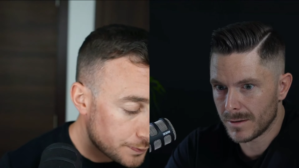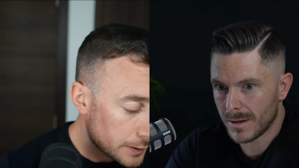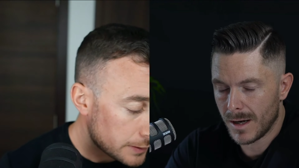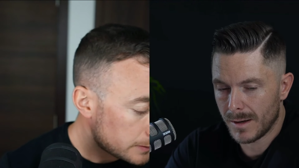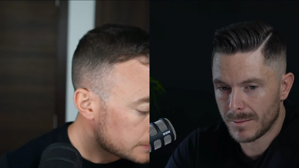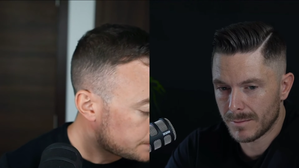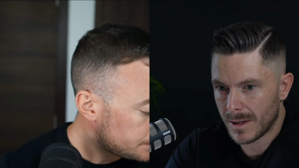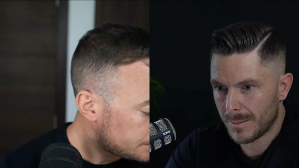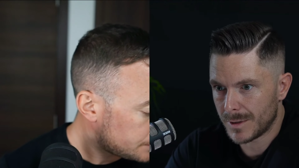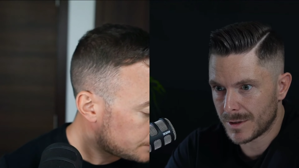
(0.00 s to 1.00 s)
Speaker 1: Um,
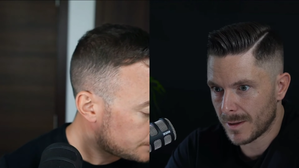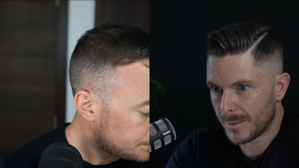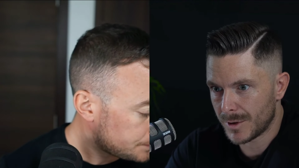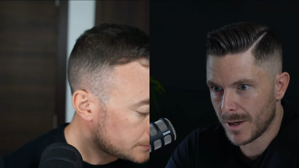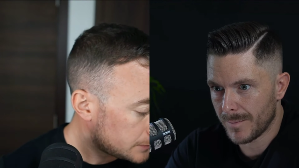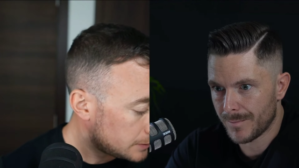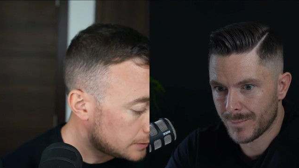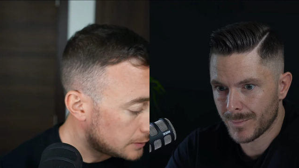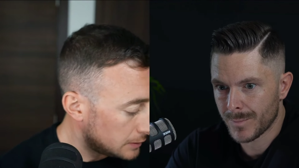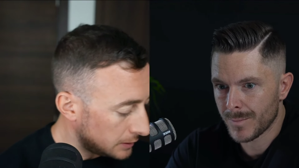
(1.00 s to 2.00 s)
can we can we chat?
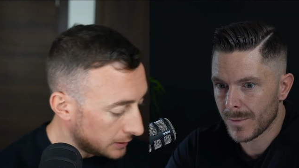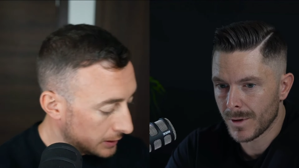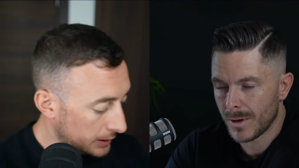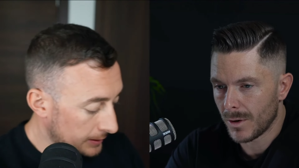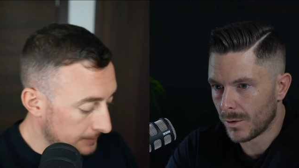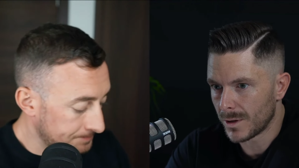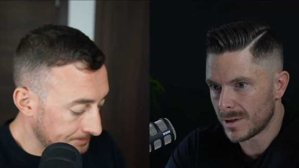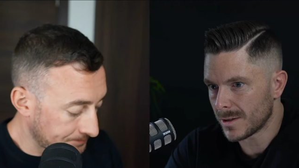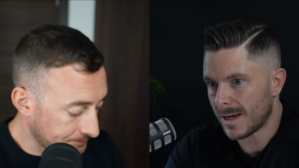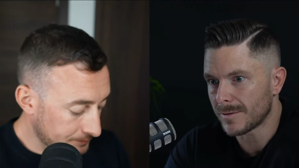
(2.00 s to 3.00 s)
or it
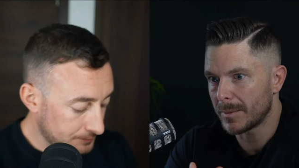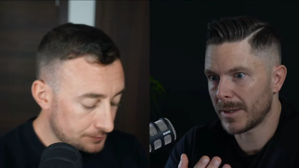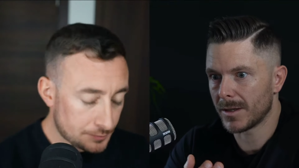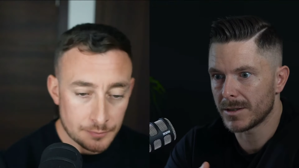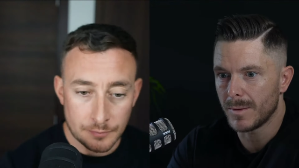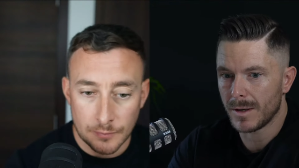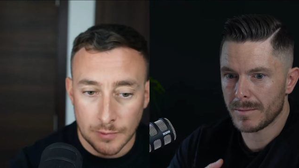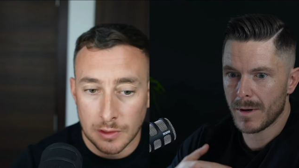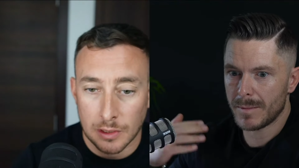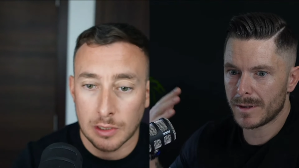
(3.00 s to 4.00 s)
doesn't have to be us. It might there
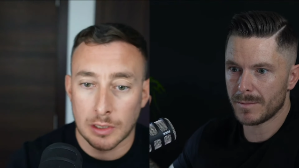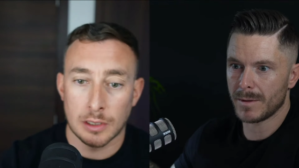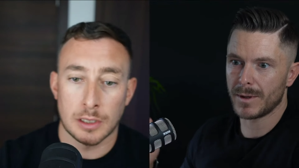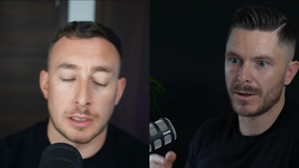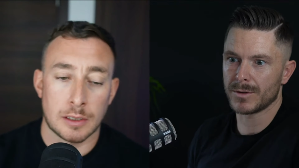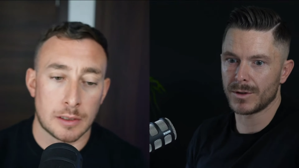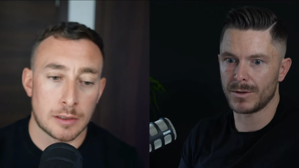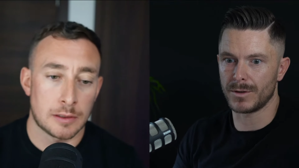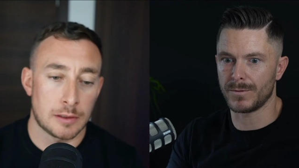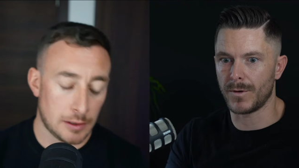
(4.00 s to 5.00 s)
might be someone else that
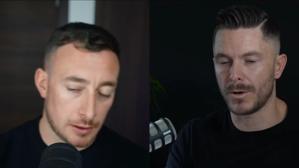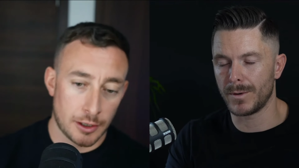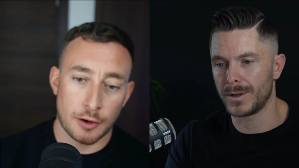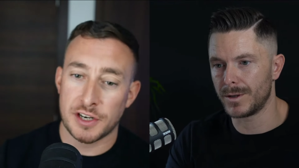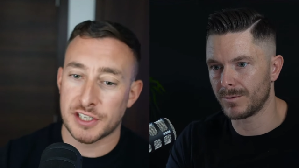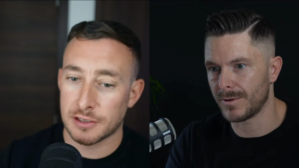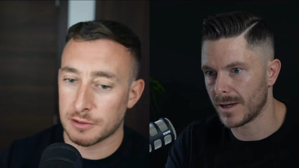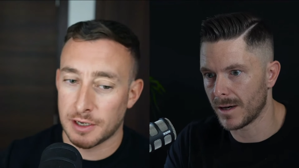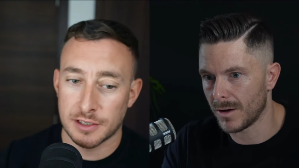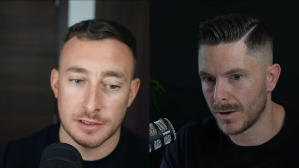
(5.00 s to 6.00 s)
you're following. No, you're reach really
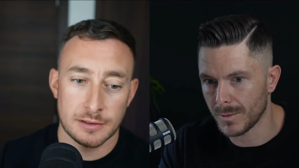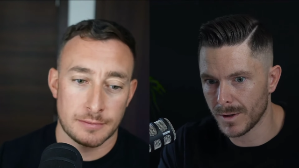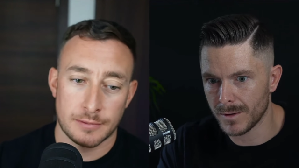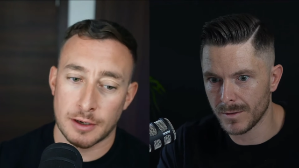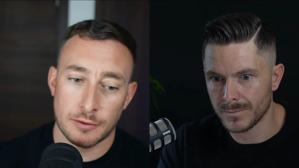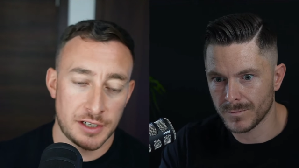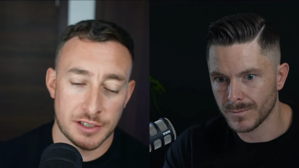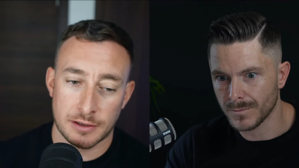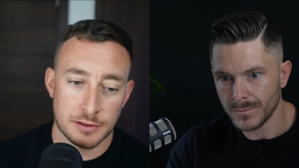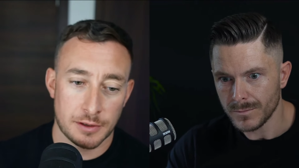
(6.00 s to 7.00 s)
aligned
Speaker 2: with. No,
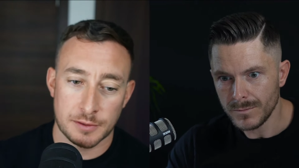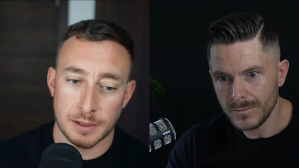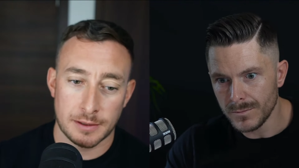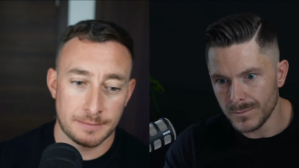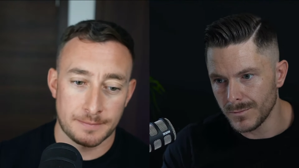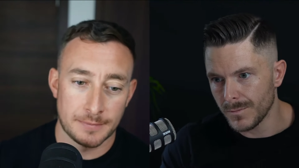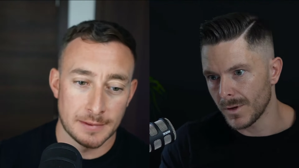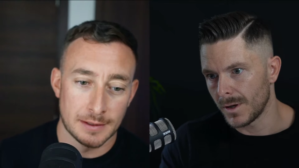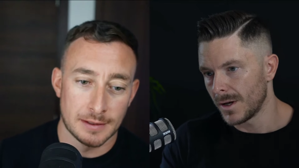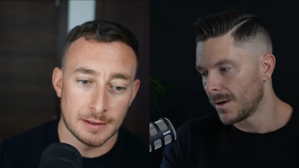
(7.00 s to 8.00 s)
reach out to us, Pete.
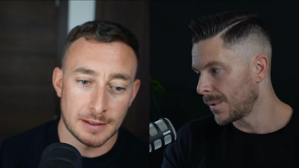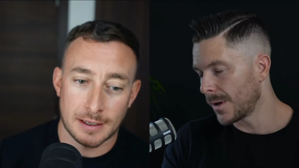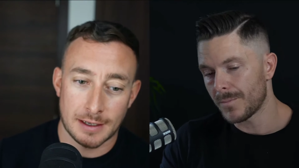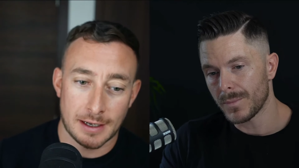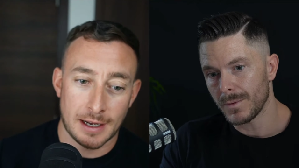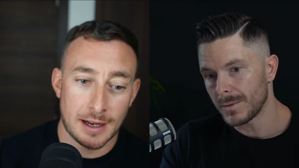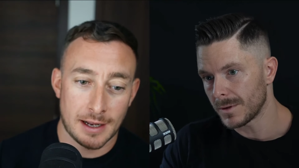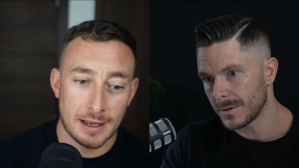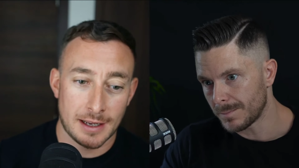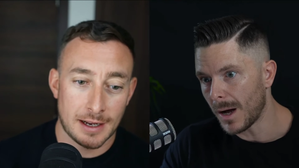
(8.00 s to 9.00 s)
Speaker 1: But I,
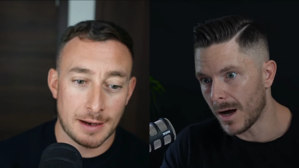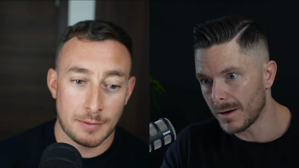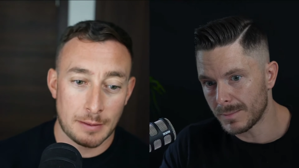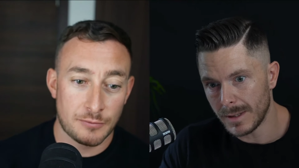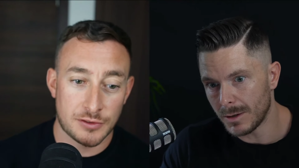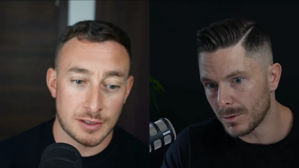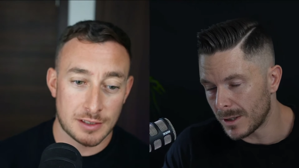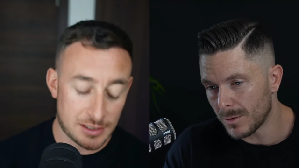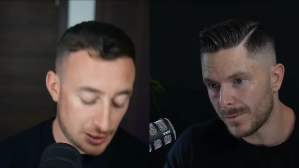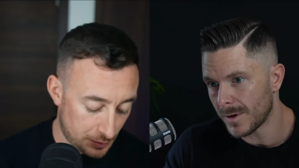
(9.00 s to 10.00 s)
yeah, I'm, I'm, in, all, in,
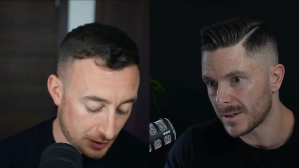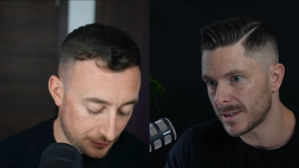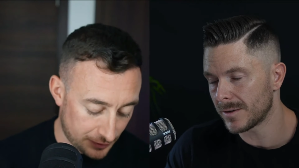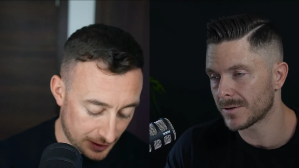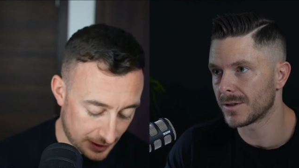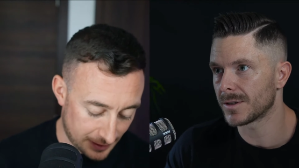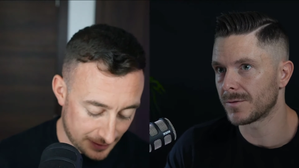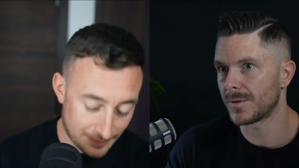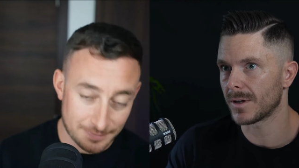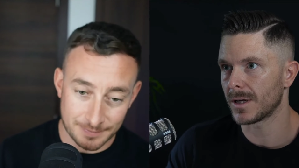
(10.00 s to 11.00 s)
all, fucking seriousness, yeah. if
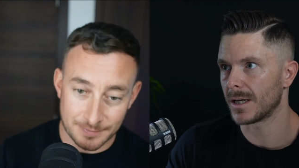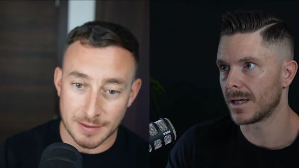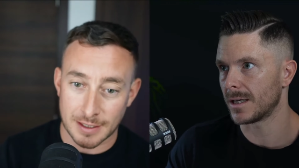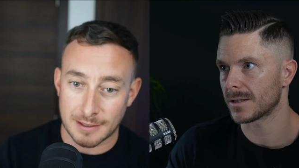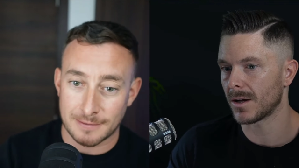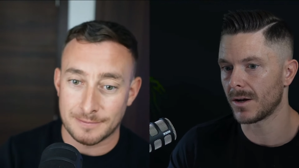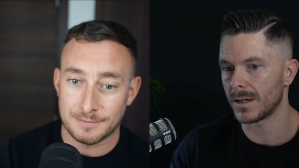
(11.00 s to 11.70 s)
you, it's like